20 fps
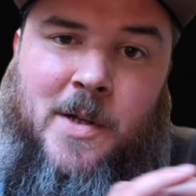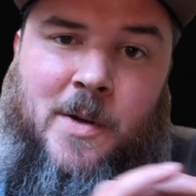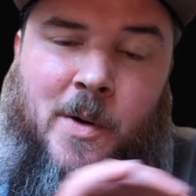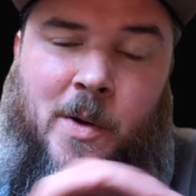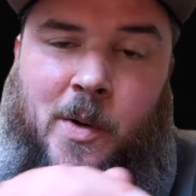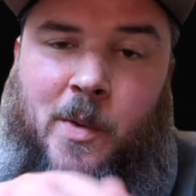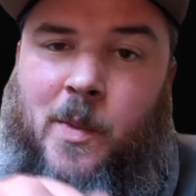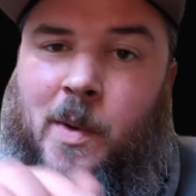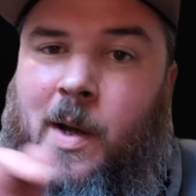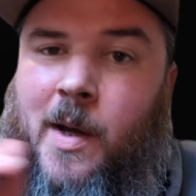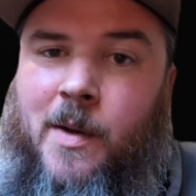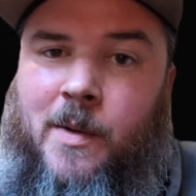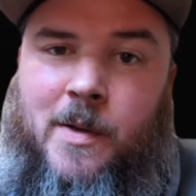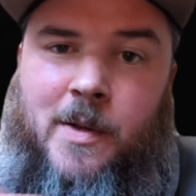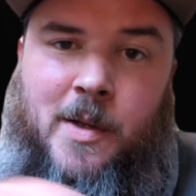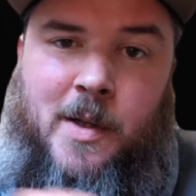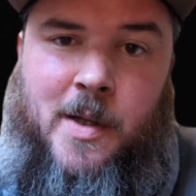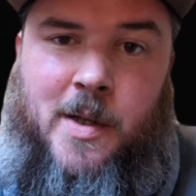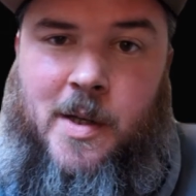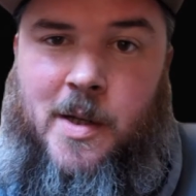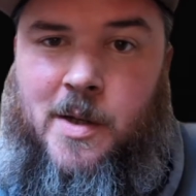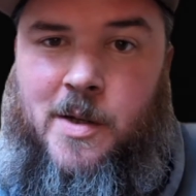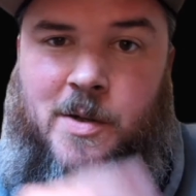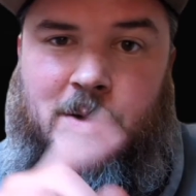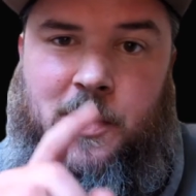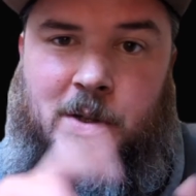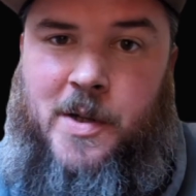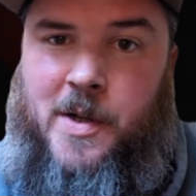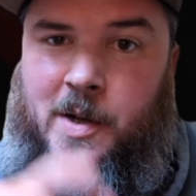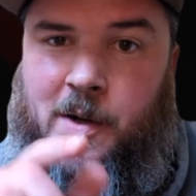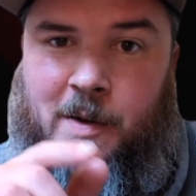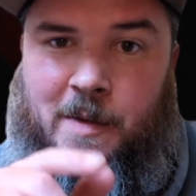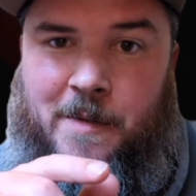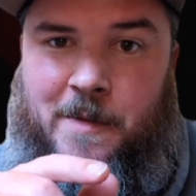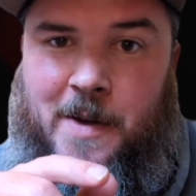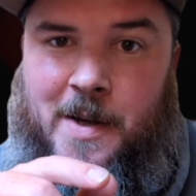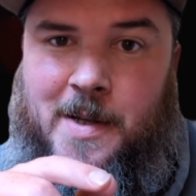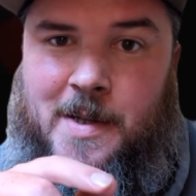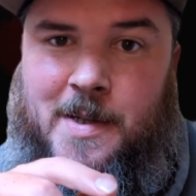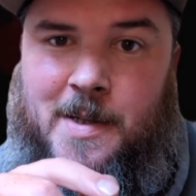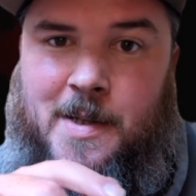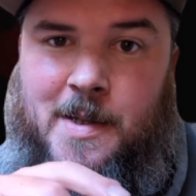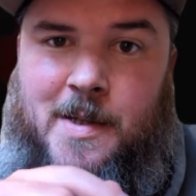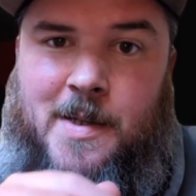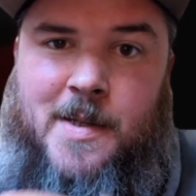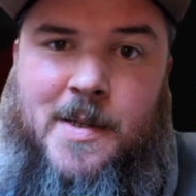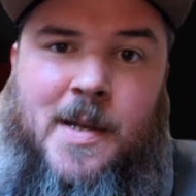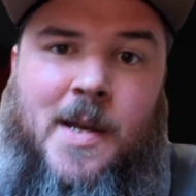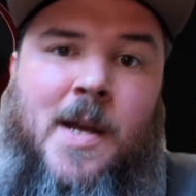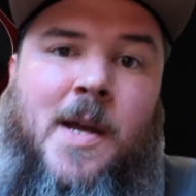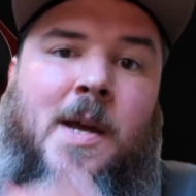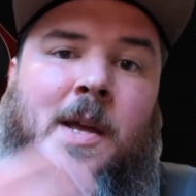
going around clicking user interfaces.